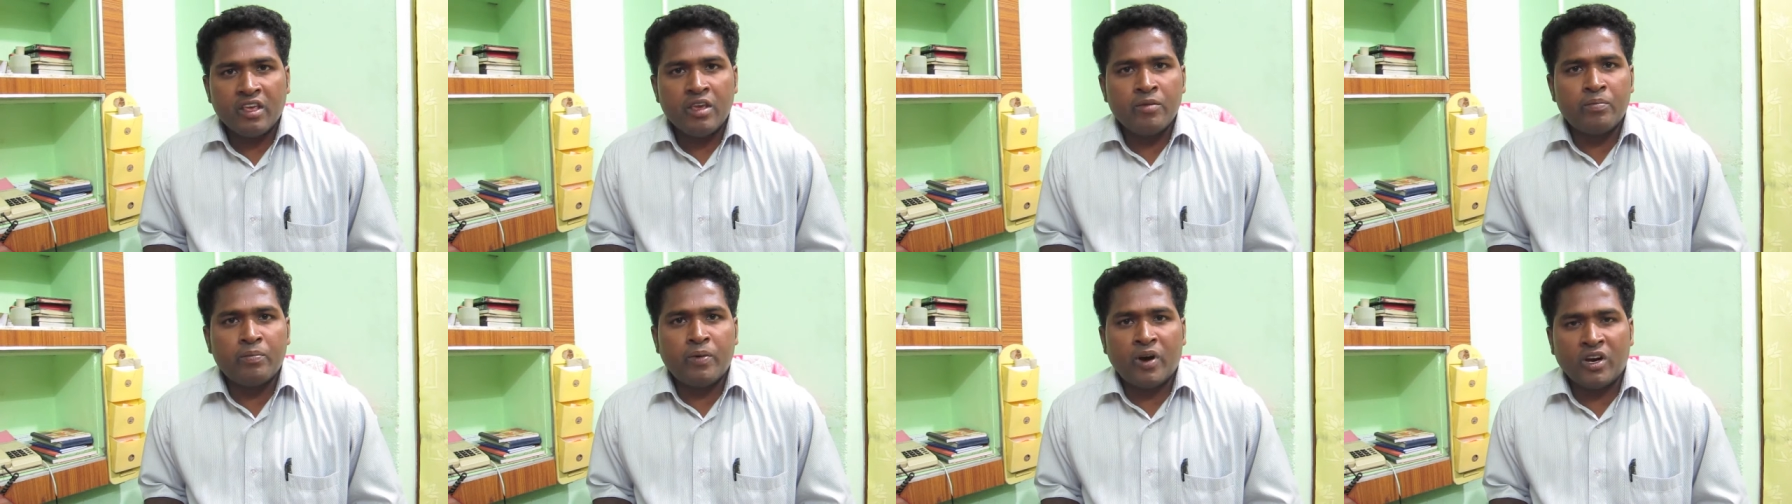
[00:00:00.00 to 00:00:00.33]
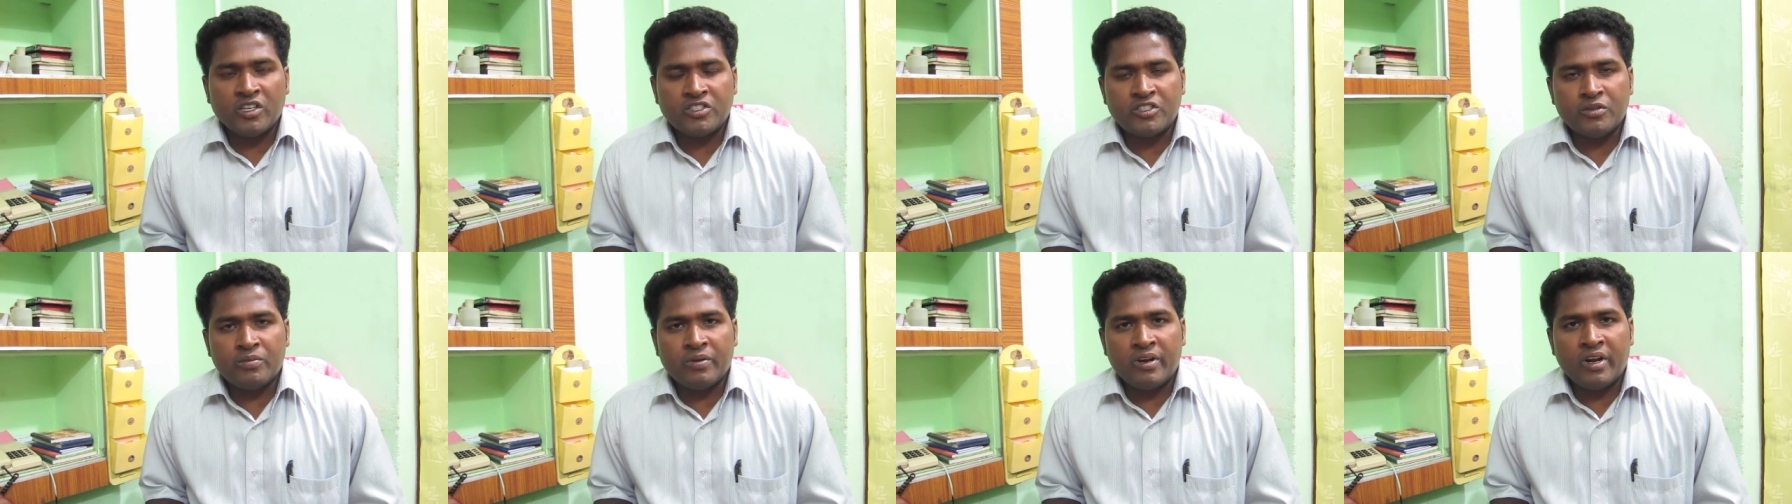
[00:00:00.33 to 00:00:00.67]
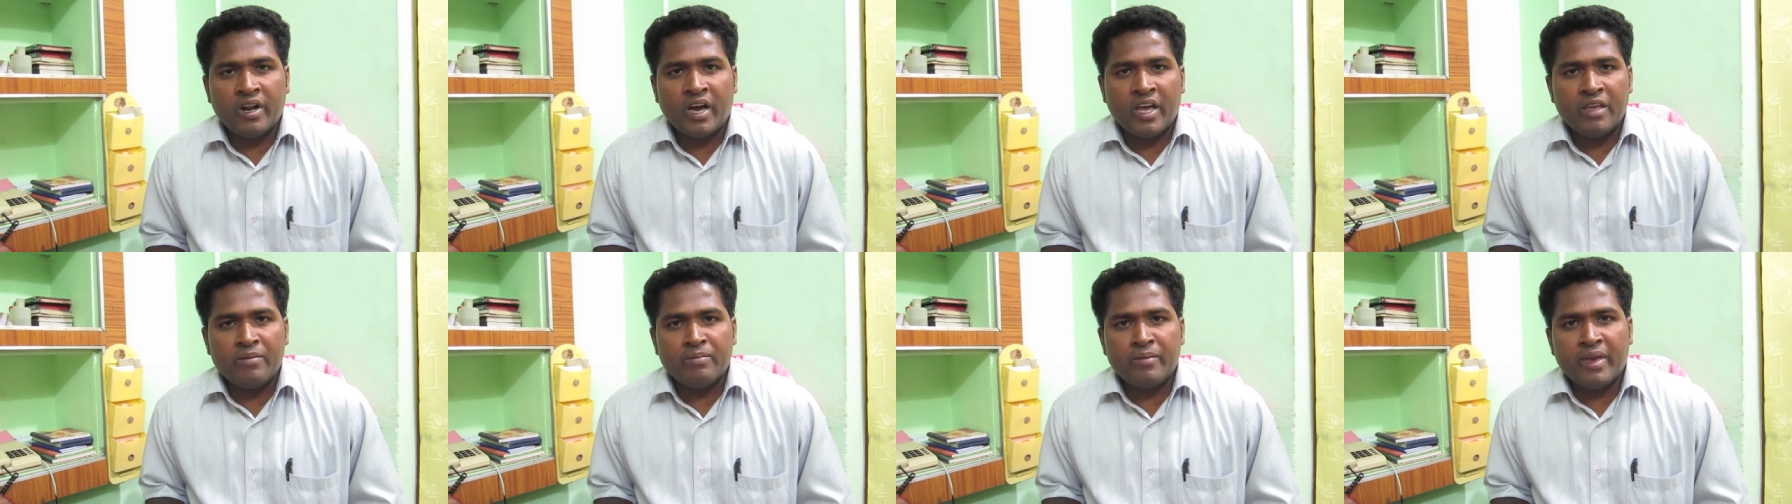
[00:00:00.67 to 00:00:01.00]
if
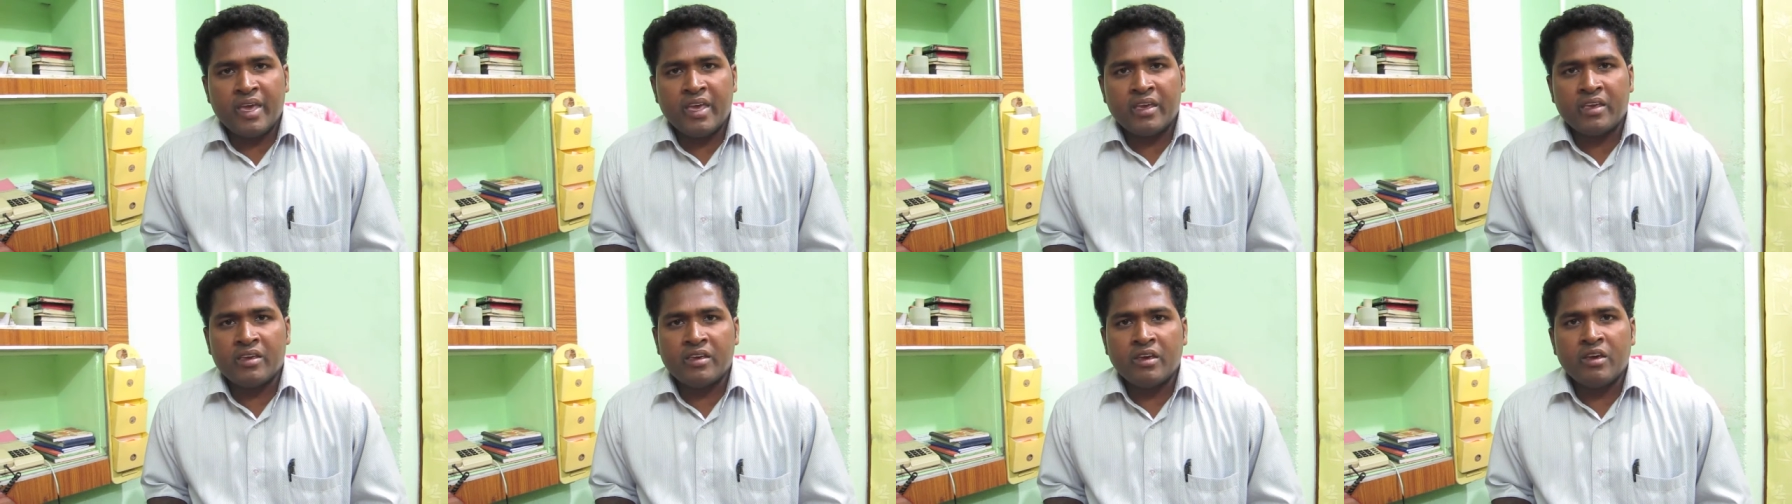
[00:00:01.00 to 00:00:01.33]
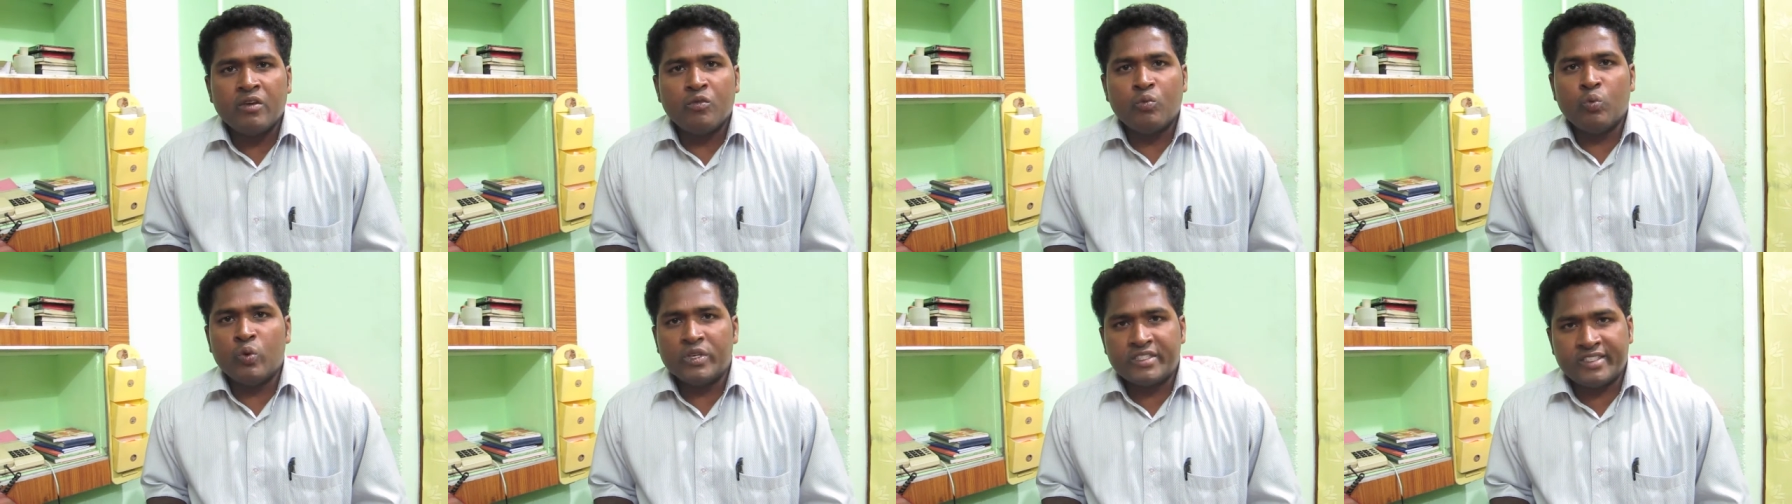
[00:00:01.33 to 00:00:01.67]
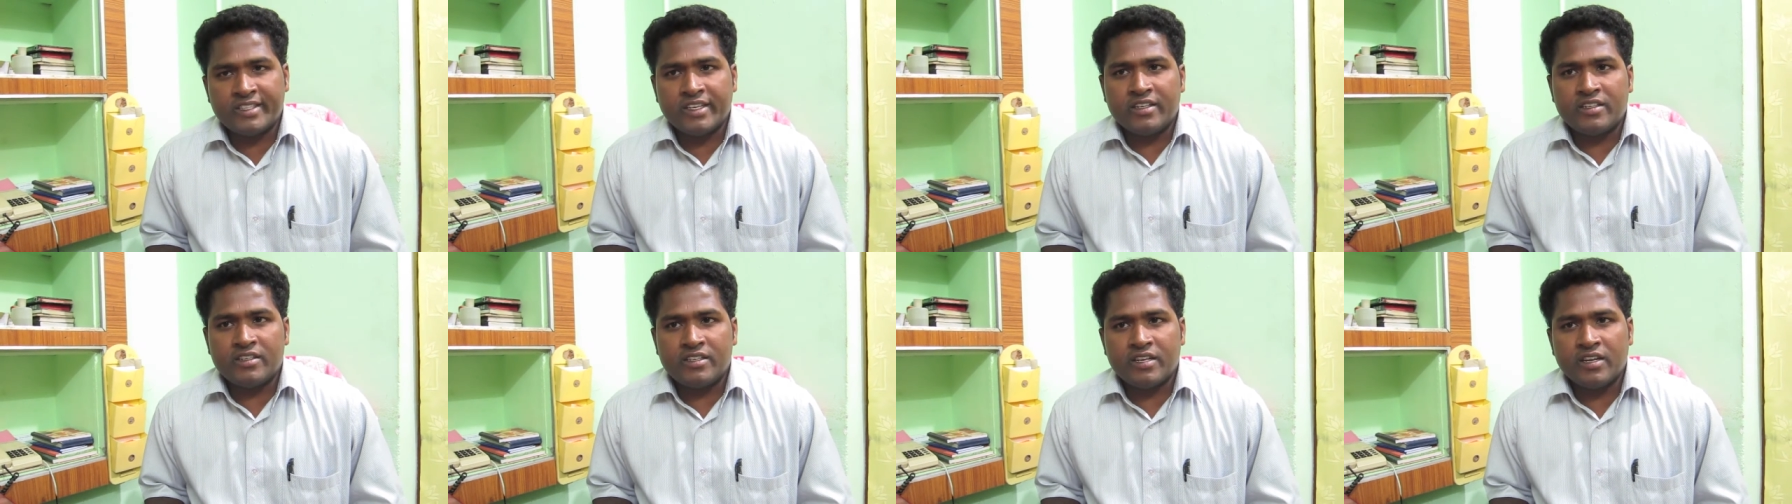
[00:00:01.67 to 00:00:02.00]
possible I make
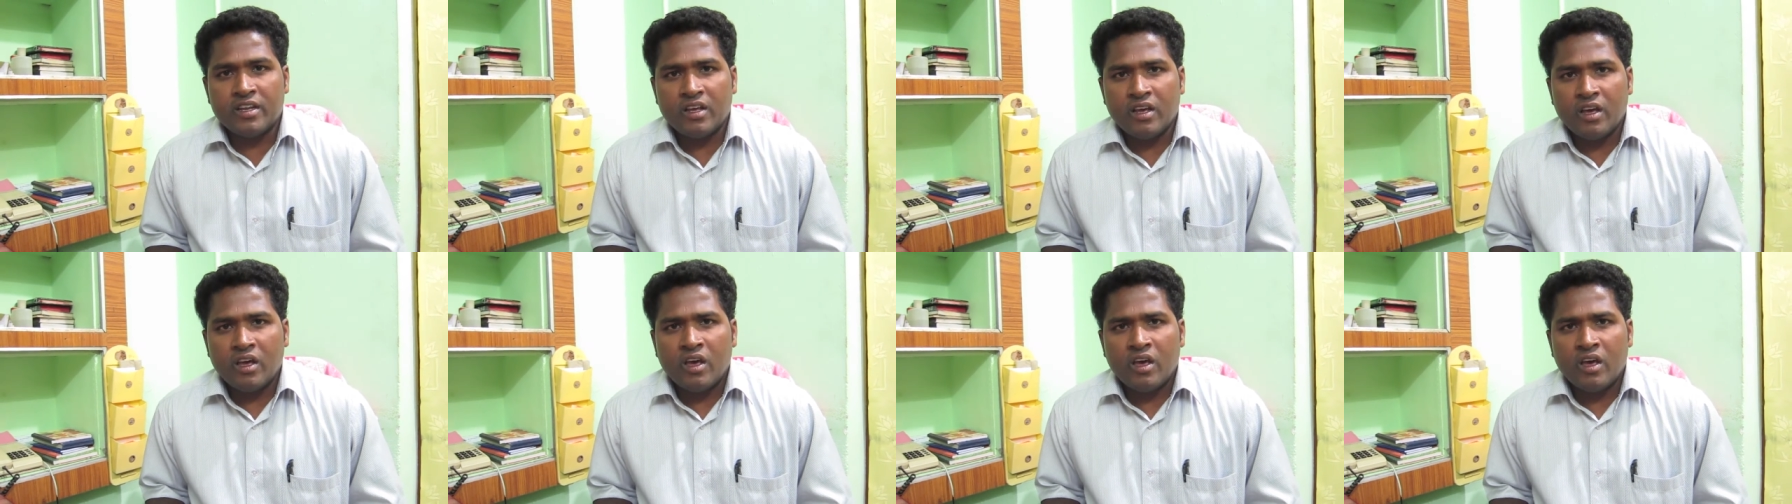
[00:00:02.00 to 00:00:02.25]
visit.